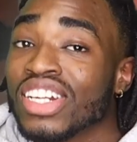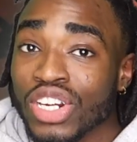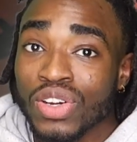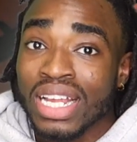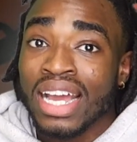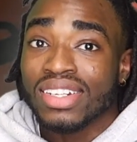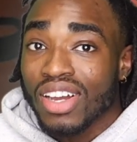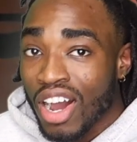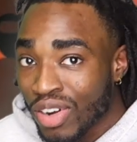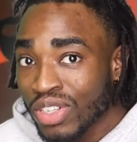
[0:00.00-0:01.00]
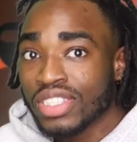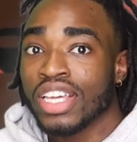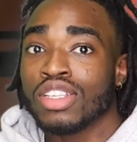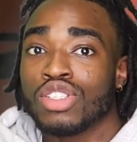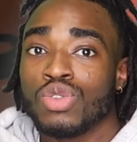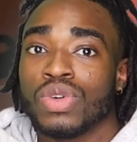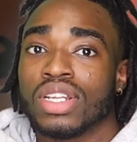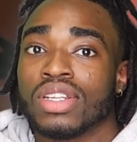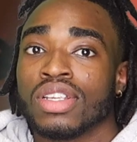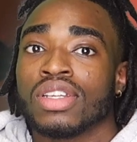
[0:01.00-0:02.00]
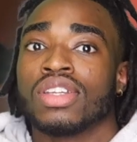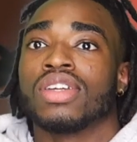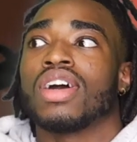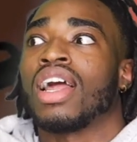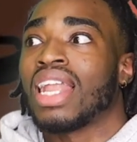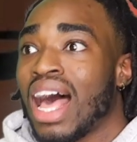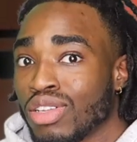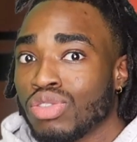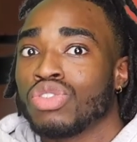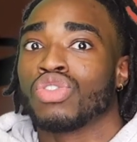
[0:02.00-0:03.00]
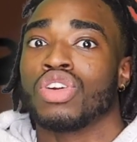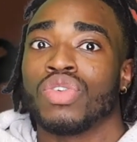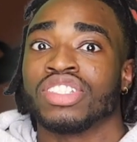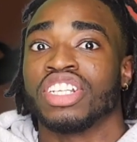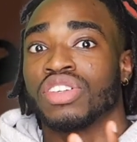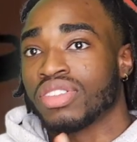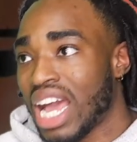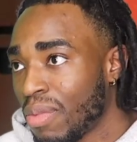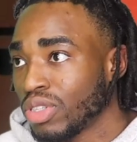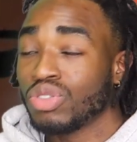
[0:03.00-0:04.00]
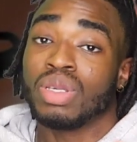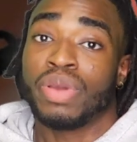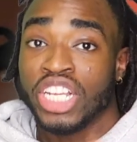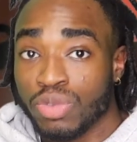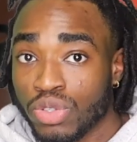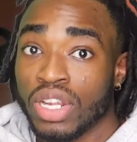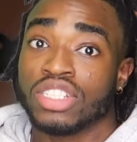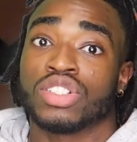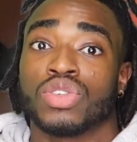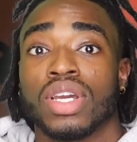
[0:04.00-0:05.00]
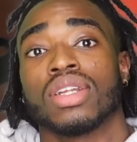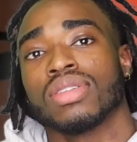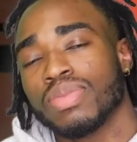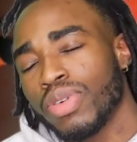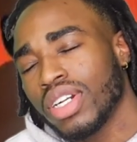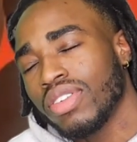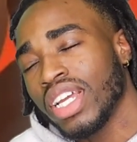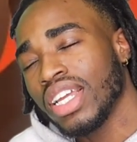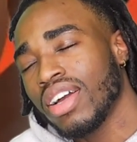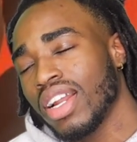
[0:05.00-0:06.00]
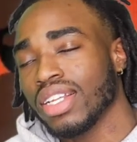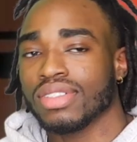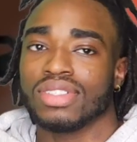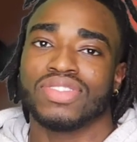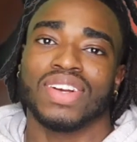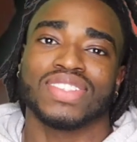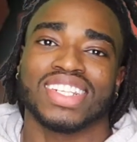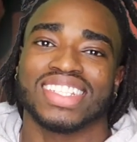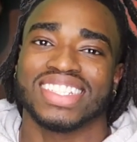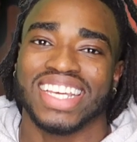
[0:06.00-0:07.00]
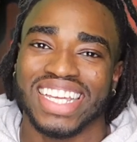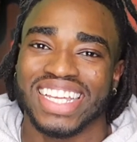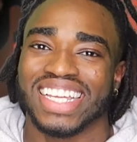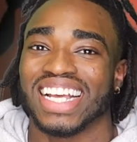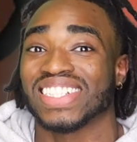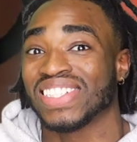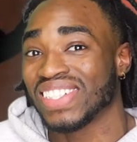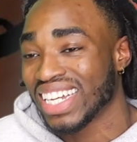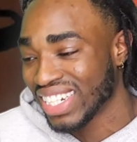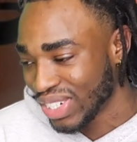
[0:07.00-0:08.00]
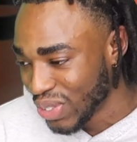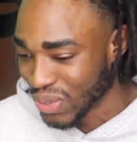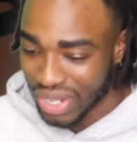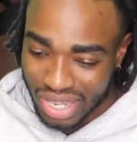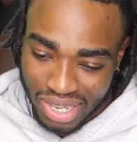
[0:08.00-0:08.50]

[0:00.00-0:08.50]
The girl that understands you and allows you to grow and takes your time with you and be patient with you. That's the girl you gotta put a ring on it. You feel what I'm trying to say? That's what you gotta do.